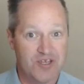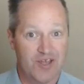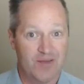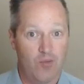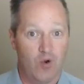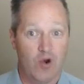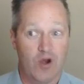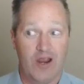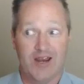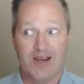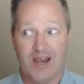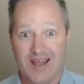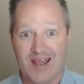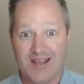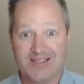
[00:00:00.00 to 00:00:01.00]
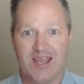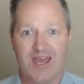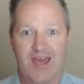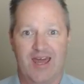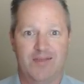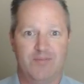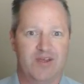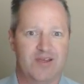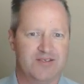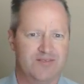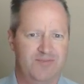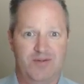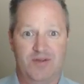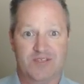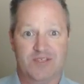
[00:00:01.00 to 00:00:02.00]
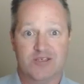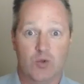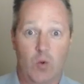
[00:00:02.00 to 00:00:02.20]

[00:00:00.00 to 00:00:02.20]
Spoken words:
it more and glancing at it because maybe it's in the